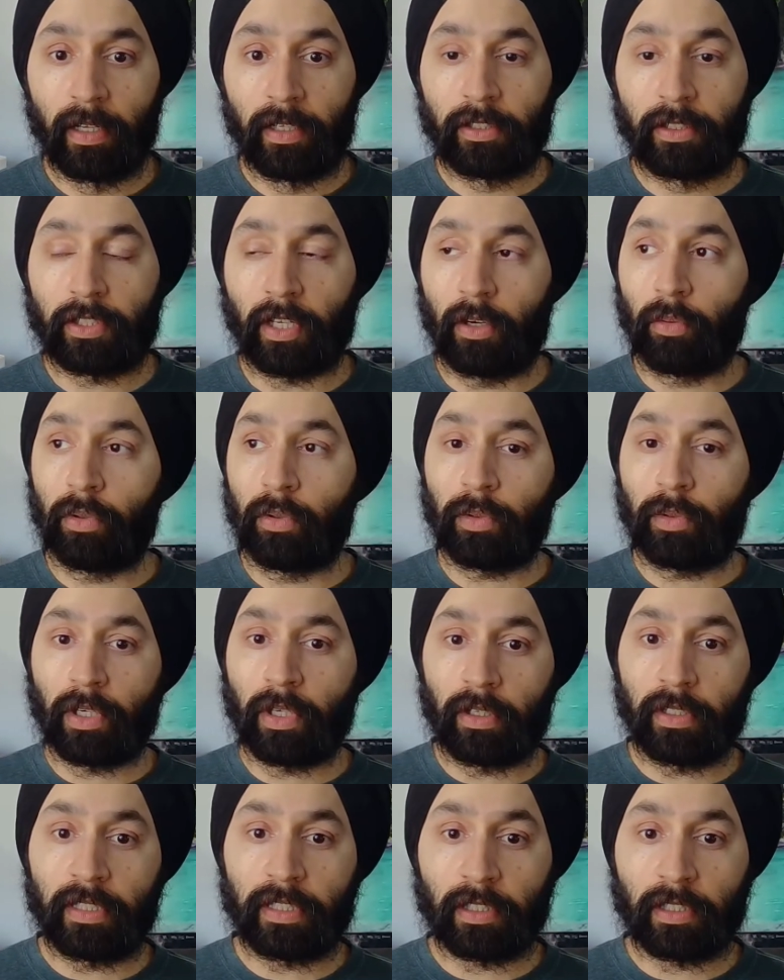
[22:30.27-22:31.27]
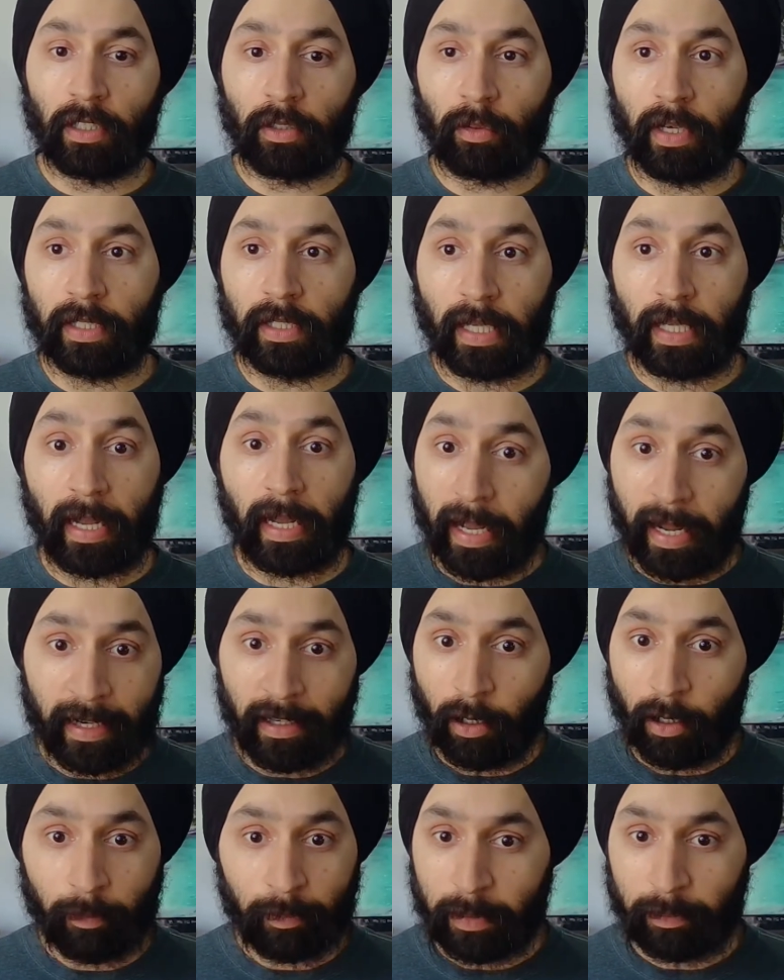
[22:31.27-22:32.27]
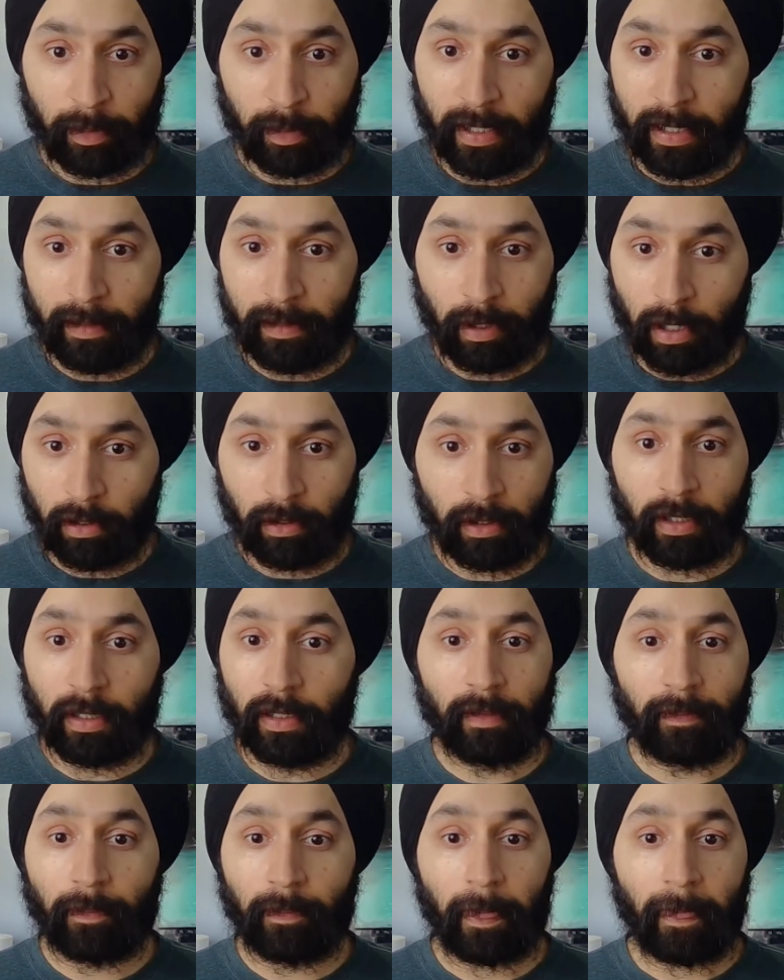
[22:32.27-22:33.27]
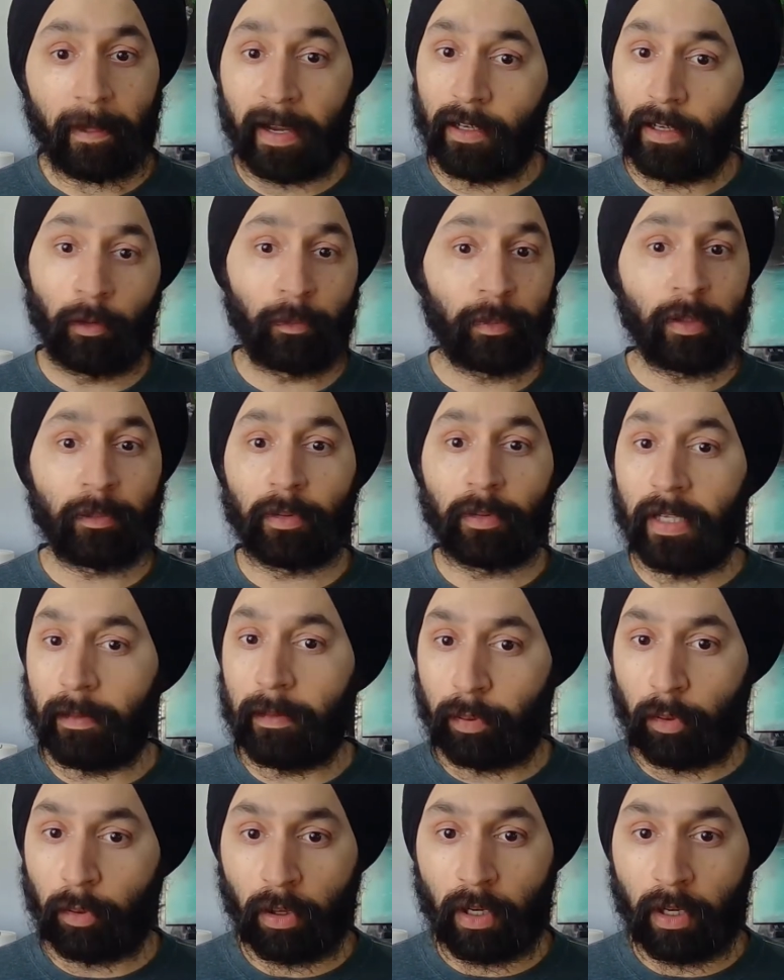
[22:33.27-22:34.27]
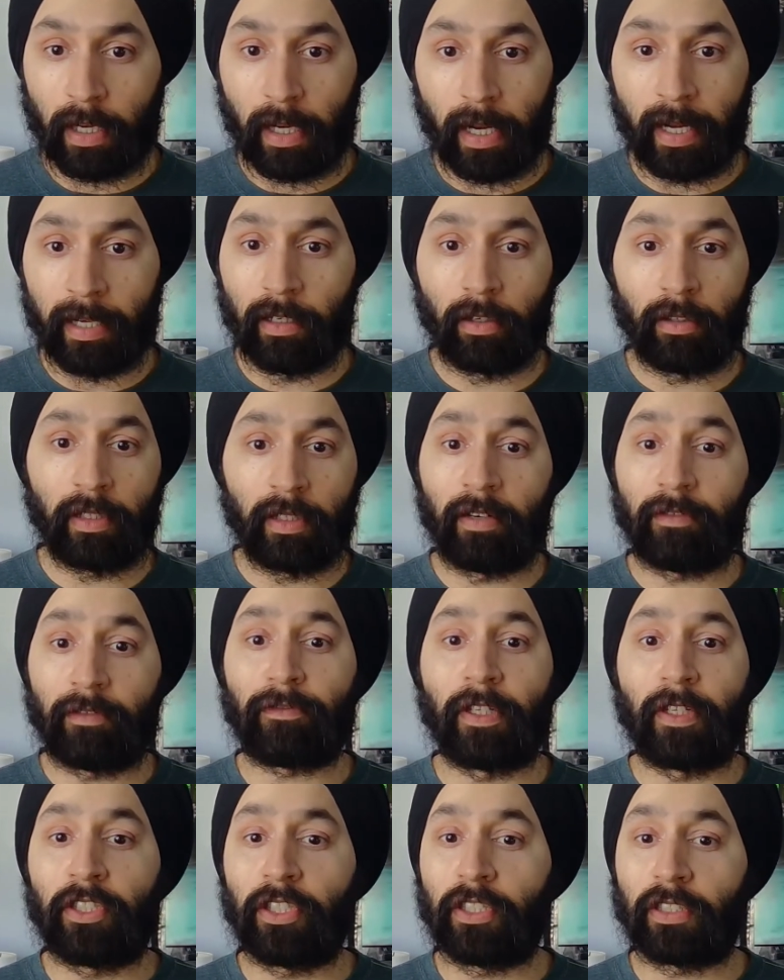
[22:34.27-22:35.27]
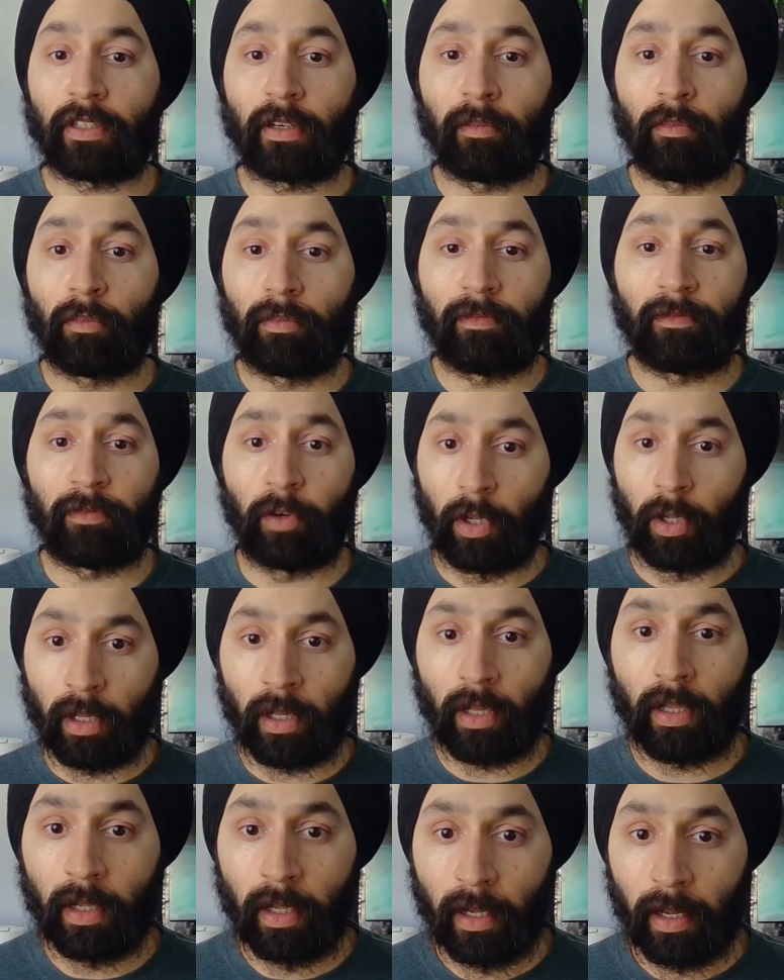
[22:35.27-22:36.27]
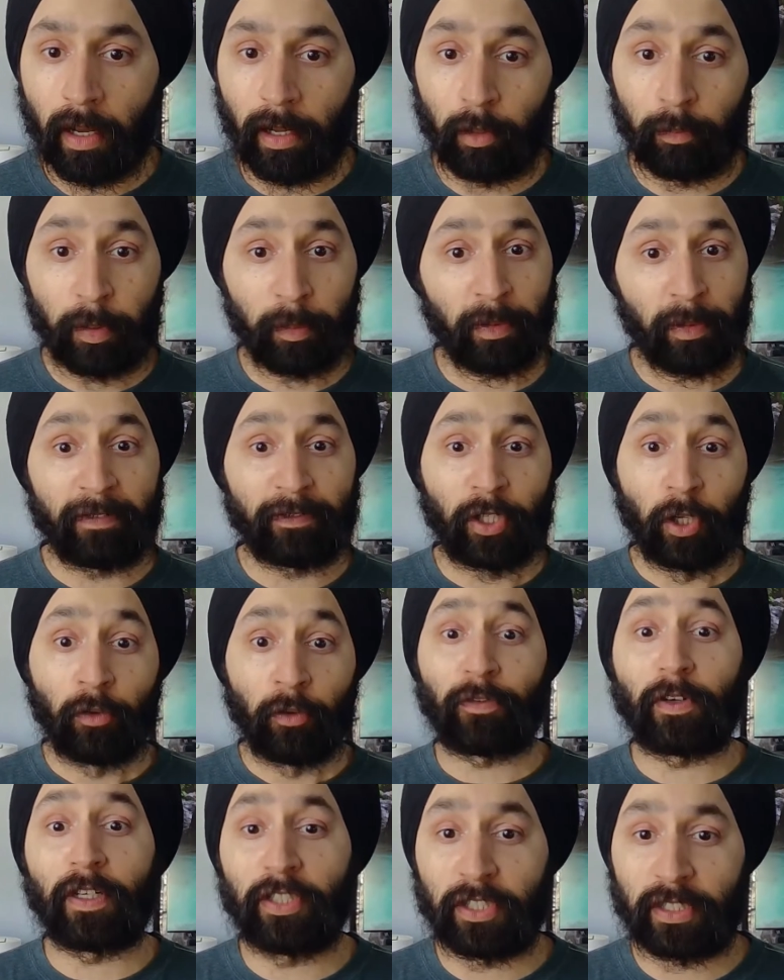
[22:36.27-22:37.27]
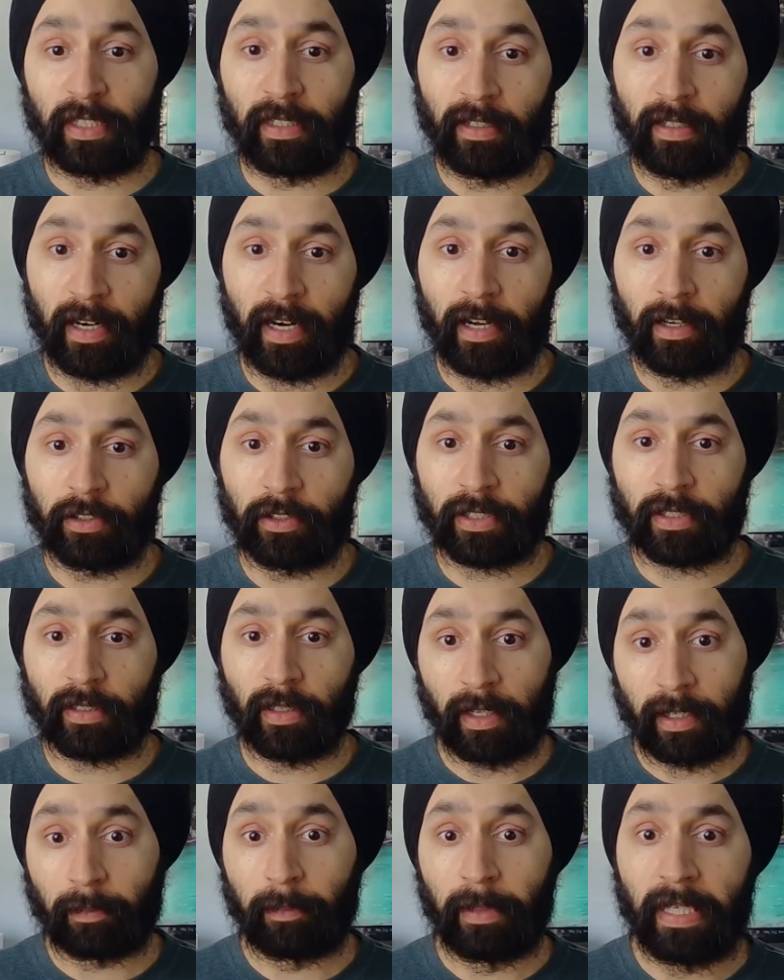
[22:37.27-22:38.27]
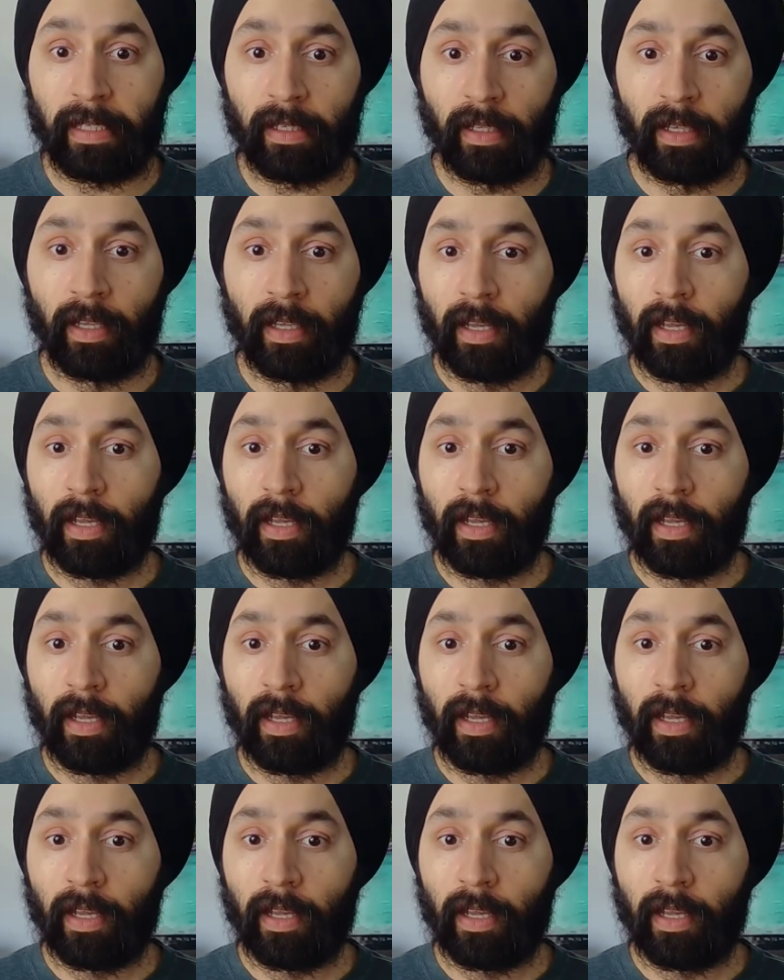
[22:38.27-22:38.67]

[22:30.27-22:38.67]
So when we go to these Gurdwaras, I know people ain't broke. I know people ain't poor. I know their fridges are full. I know people have 2 fridges in their house, like me.